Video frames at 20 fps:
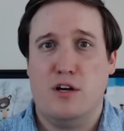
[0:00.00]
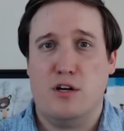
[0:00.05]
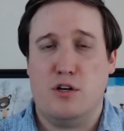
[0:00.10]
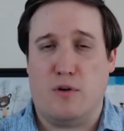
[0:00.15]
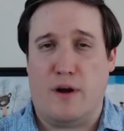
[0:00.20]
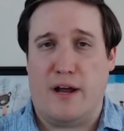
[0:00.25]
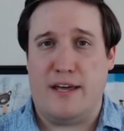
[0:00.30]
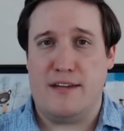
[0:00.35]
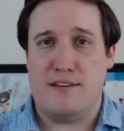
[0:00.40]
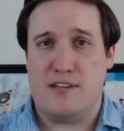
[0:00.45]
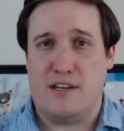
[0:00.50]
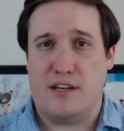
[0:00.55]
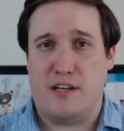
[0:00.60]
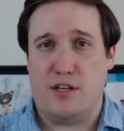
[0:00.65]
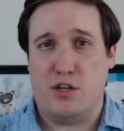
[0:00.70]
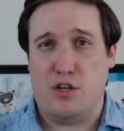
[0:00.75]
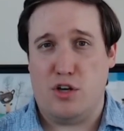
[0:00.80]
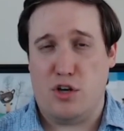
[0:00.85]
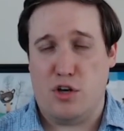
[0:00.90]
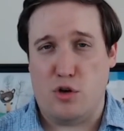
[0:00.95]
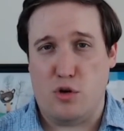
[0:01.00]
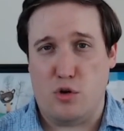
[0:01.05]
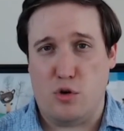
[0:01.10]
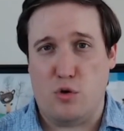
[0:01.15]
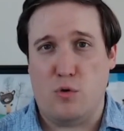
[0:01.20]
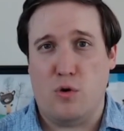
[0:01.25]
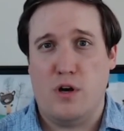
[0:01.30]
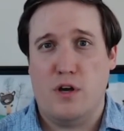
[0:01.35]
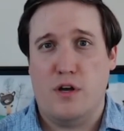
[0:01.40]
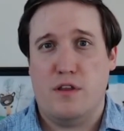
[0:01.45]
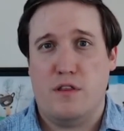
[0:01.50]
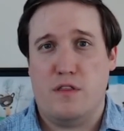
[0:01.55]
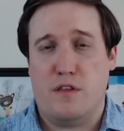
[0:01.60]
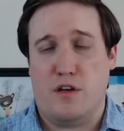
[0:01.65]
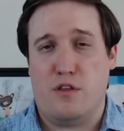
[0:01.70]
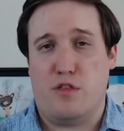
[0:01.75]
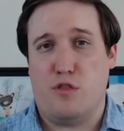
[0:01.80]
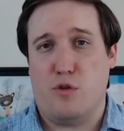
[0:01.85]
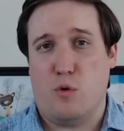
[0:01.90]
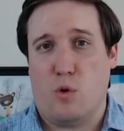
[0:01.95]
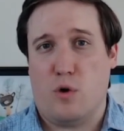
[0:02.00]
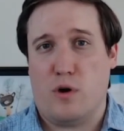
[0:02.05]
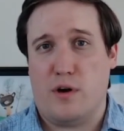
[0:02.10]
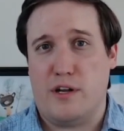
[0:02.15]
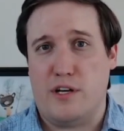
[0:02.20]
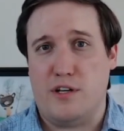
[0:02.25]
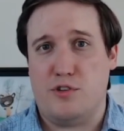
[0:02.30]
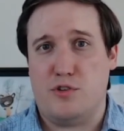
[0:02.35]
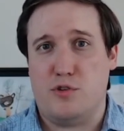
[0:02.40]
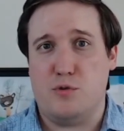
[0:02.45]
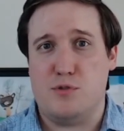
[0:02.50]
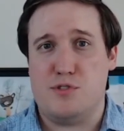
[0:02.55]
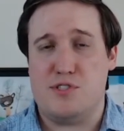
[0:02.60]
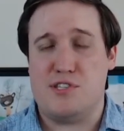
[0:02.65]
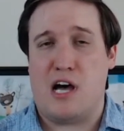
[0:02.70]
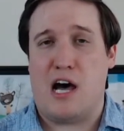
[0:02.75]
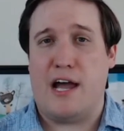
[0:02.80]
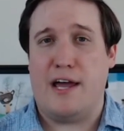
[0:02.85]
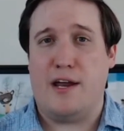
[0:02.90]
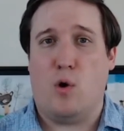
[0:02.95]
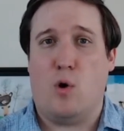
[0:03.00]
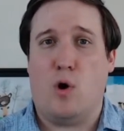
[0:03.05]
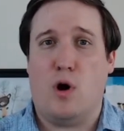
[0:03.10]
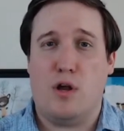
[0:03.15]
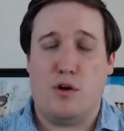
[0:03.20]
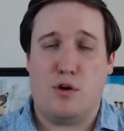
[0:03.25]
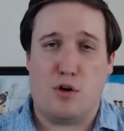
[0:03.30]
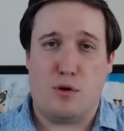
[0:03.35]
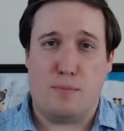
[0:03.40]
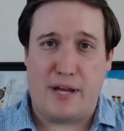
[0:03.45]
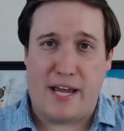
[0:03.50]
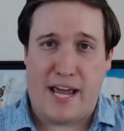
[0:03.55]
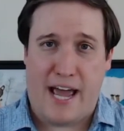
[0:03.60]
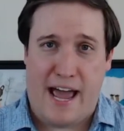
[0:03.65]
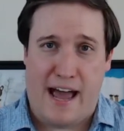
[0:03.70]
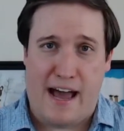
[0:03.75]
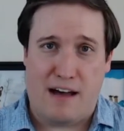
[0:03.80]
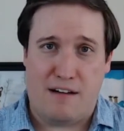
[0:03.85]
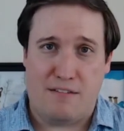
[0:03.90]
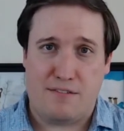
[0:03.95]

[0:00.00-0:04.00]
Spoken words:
granting you the authority to sign on her behalf.